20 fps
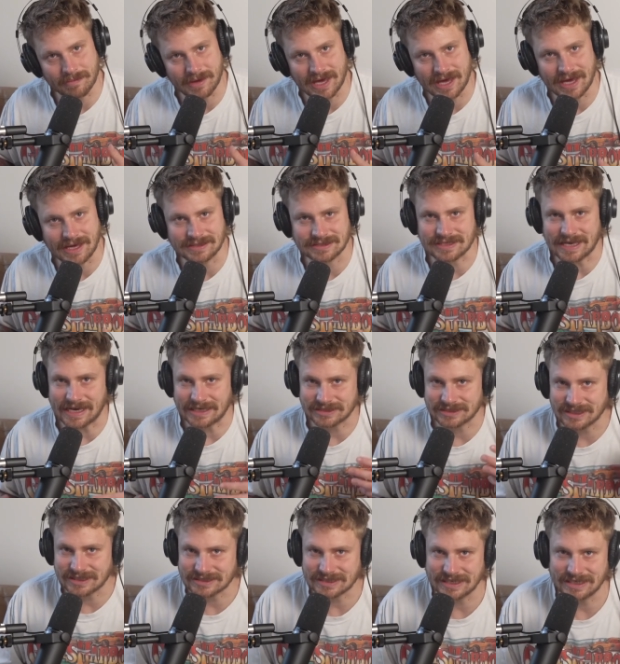me /
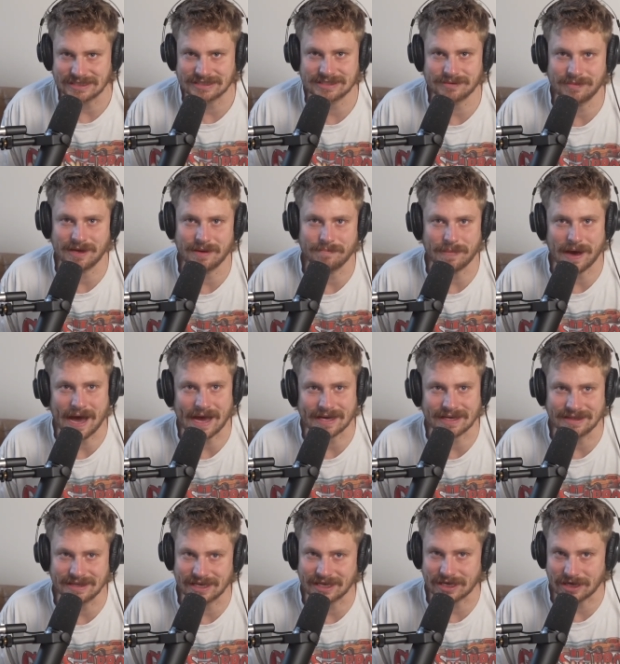listening to me back
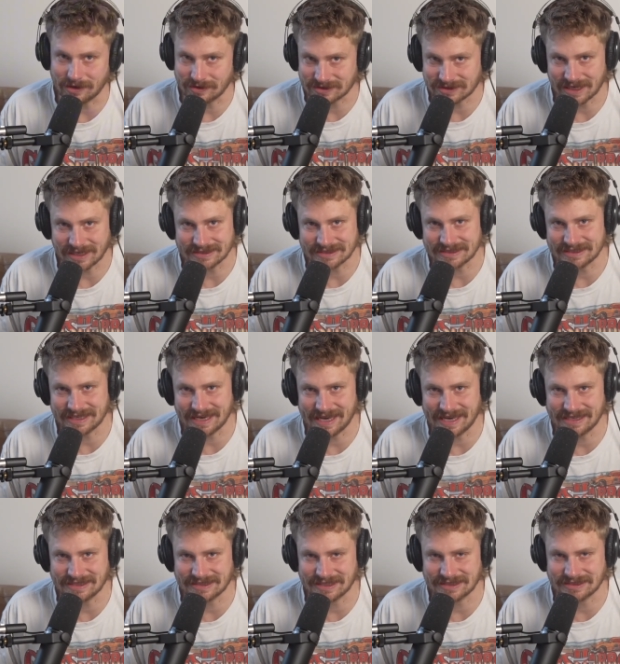in the ghost hunting
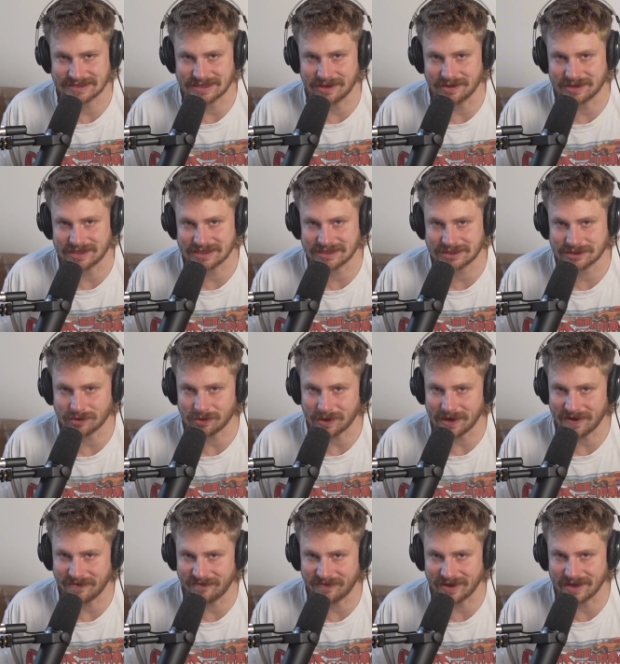days. So this
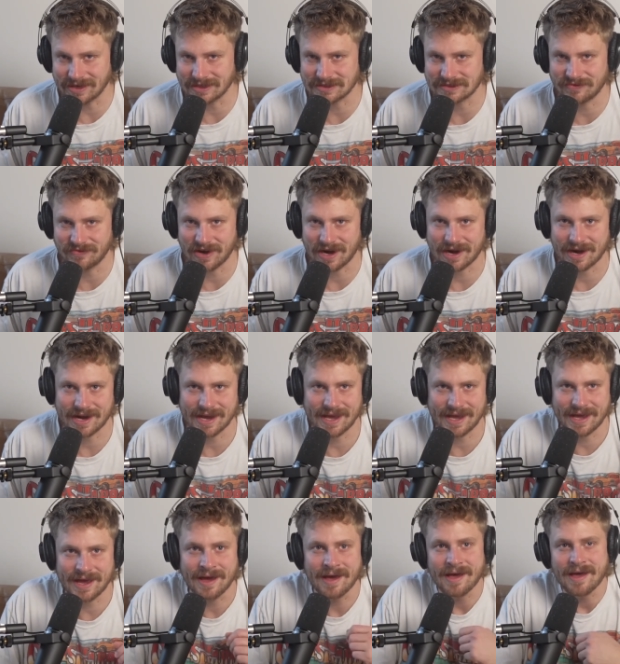story feels
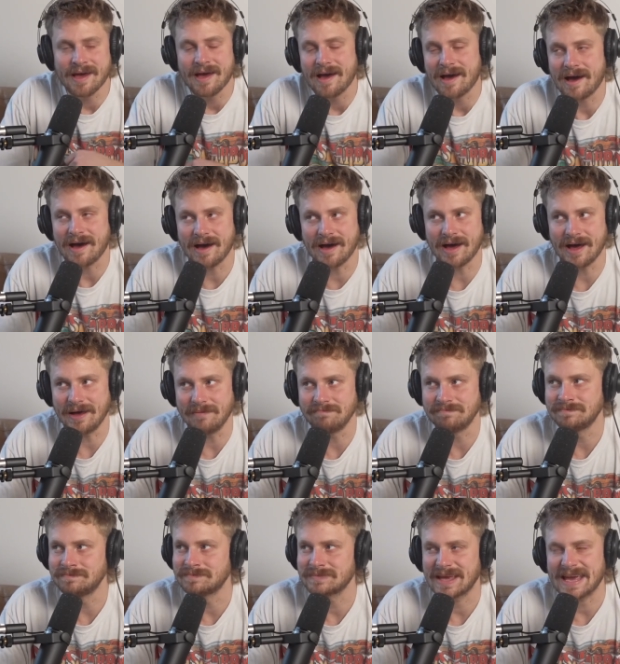very
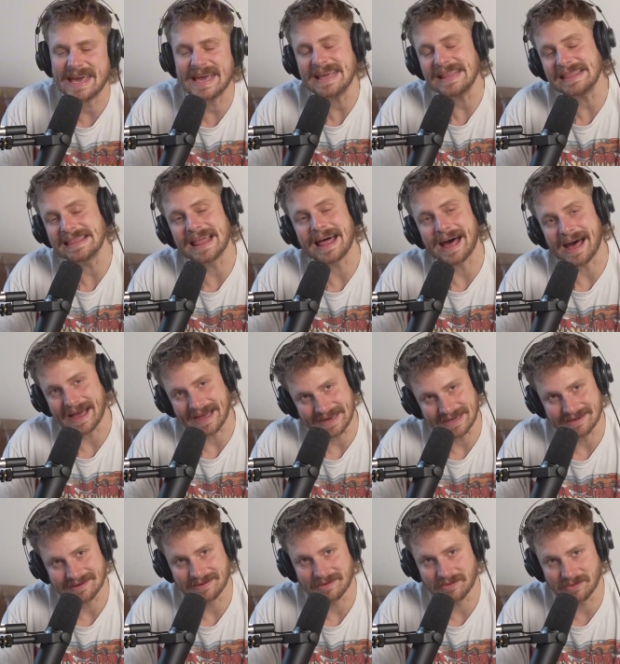in
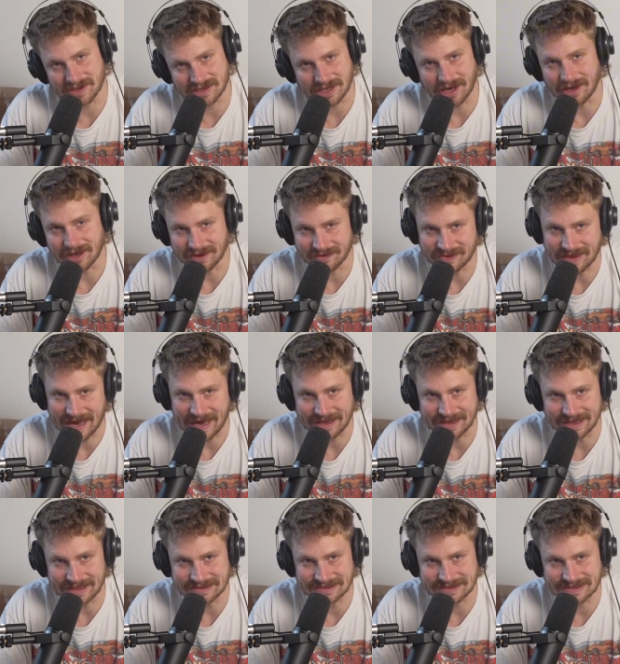line with all of that,
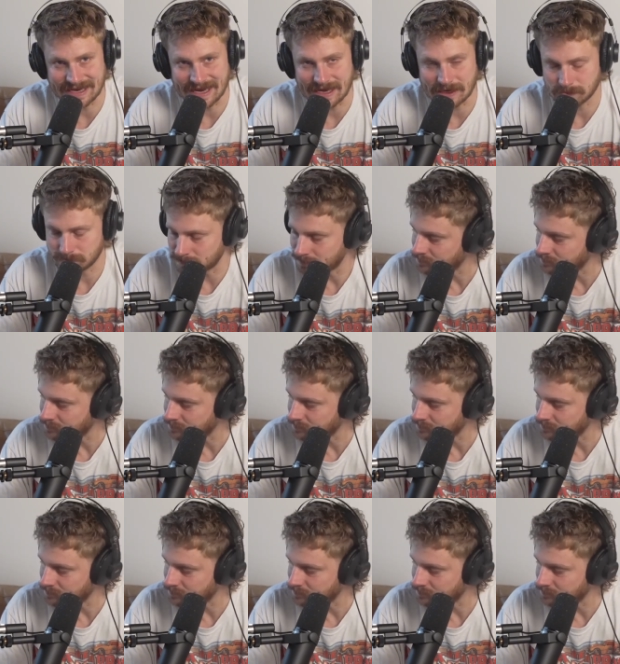let's say.